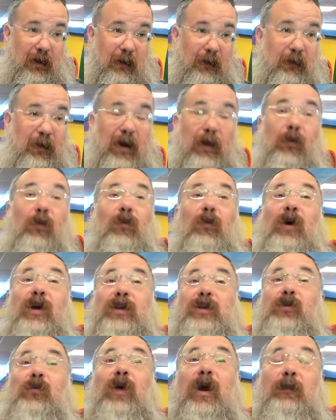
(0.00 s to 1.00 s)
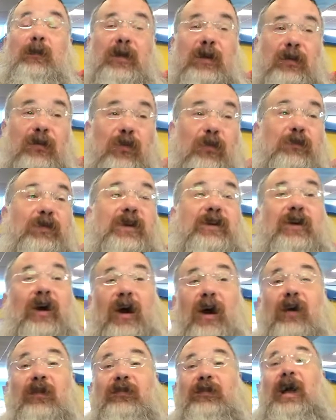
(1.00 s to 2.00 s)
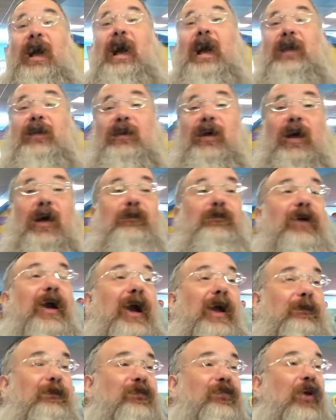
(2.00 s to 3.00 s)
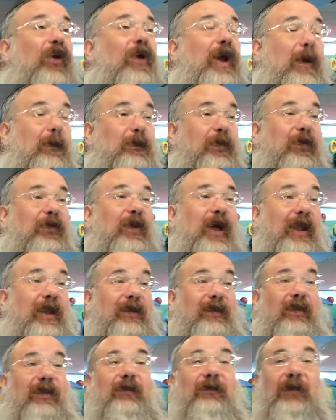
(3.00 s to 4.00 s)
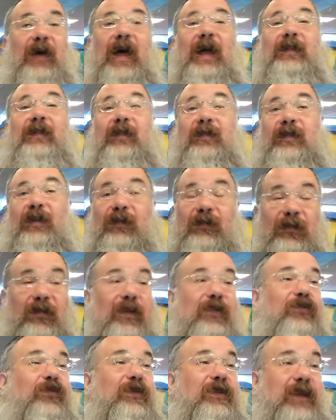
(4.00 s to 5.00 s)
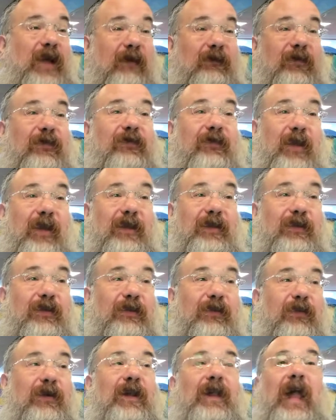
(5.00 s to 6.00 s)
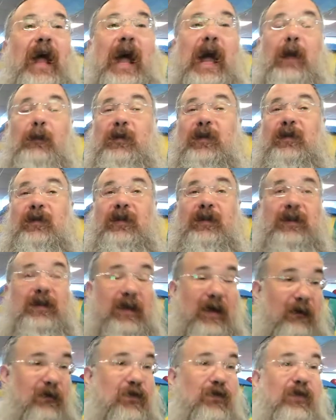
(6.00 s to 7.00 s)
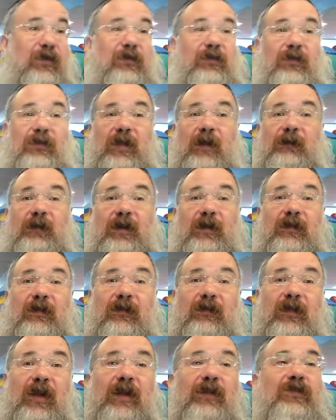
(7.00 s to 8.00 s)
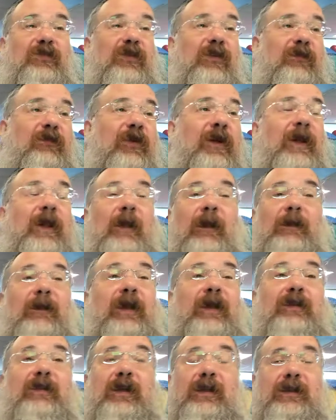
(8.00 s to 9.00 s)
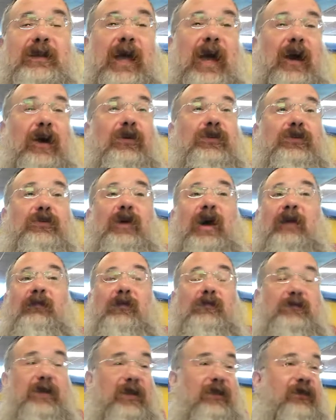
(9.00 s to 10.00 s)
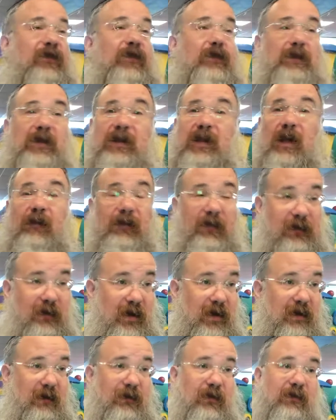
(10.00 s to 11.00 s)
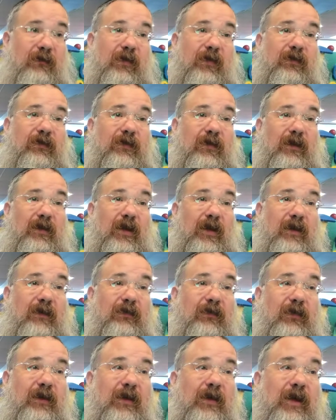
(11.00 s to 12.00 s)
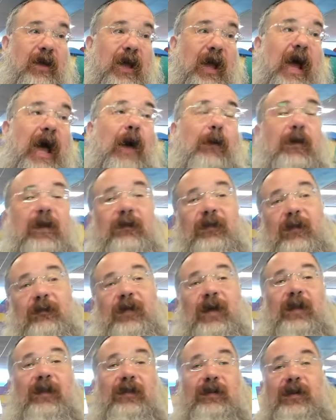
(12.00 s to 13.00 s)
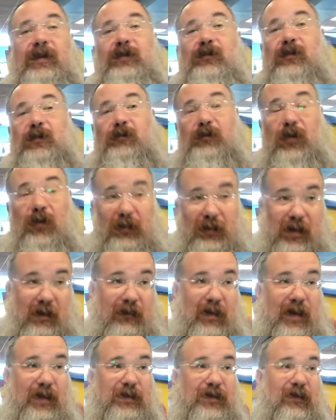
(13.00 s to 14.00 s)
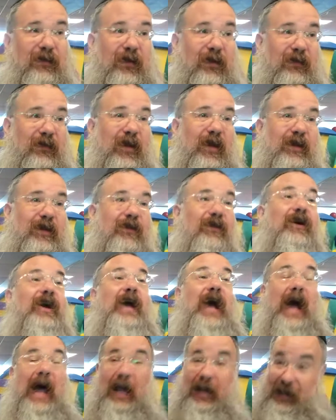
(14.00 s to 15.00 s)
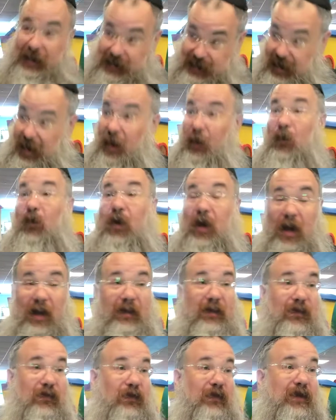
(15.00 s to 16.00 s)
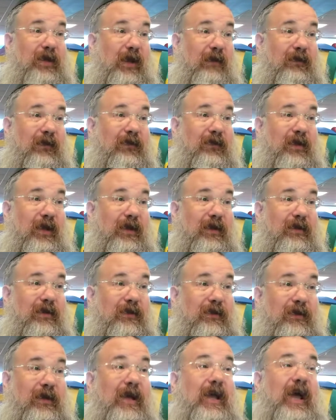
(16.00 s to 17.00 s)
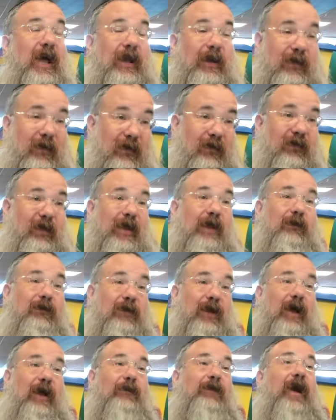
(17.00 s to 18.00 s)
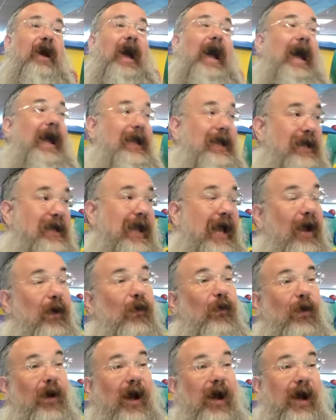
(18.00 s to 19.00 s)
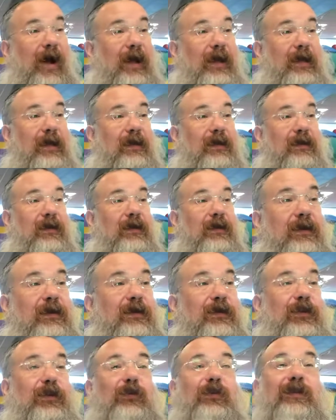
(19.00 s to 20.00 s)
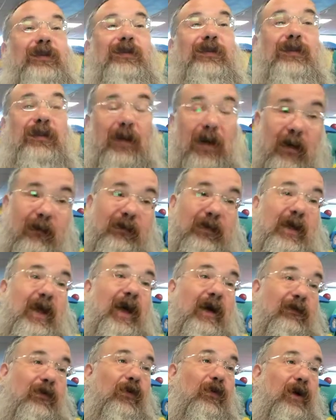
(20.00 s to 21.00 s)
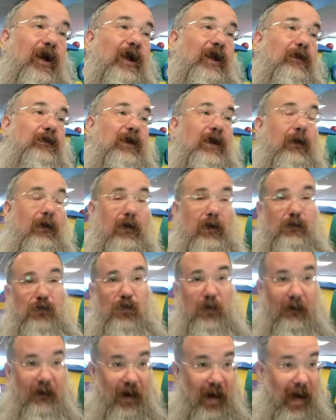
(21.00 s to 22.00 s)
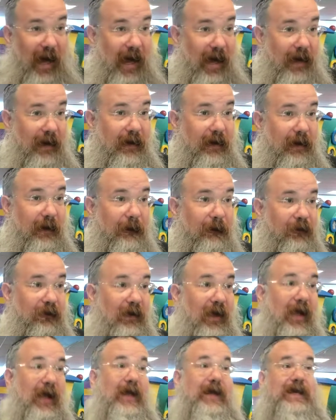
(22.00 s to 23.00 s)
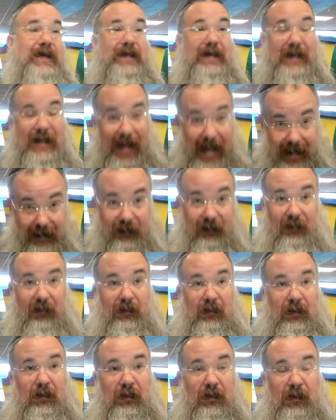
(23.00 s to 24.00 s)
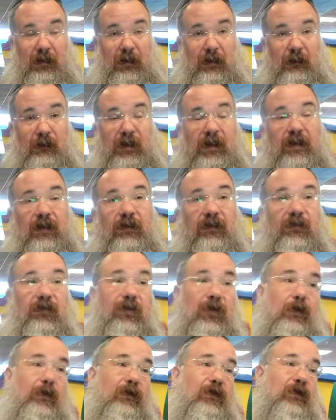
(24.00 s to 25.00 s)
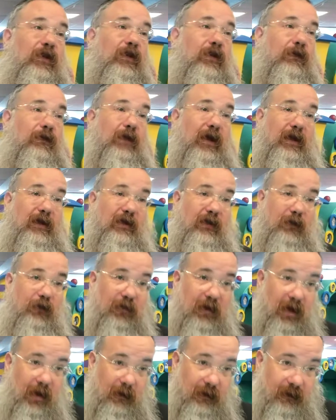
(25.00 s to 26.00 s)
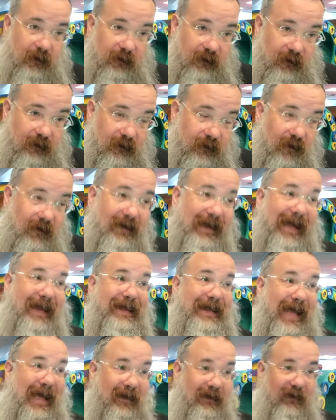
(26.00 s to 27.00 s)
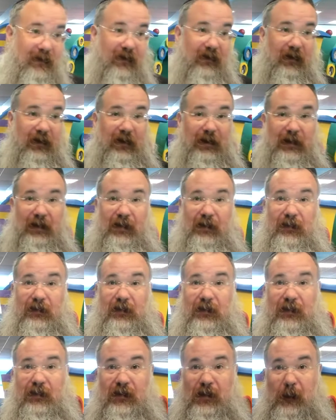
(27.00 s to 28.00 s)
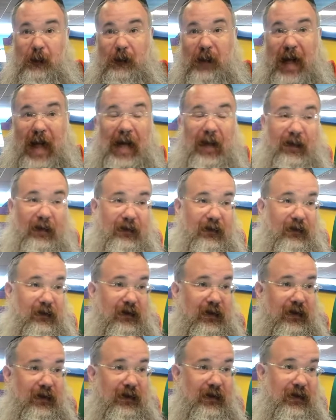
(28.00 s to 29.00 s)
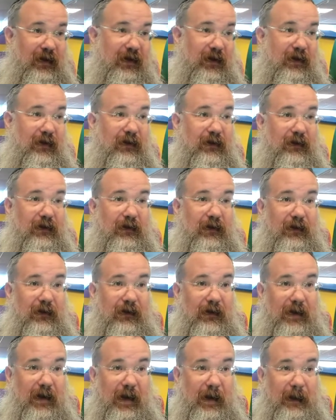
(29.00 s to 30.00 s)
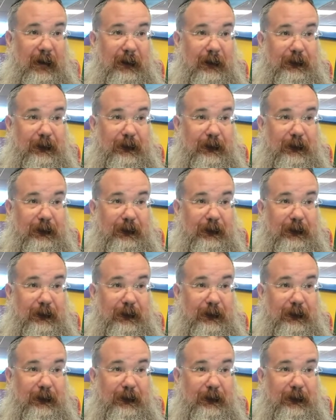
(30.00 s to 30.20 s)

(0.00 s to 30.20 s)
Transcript: But what do you want me to do? Because I, I'm, I'm so empathetic to the fact that these things would devastate you, I'm going to give you a certificate that says you have that, that now you have a mitzvah to be devastated for the rest of your life. How about if I validate you in both directions? I'll say to you, I get why this would devastate you. And at the same time, I get why you would love to have a way to be able to move on and not be consumed by these problems. So that, that's the balance here. Okay?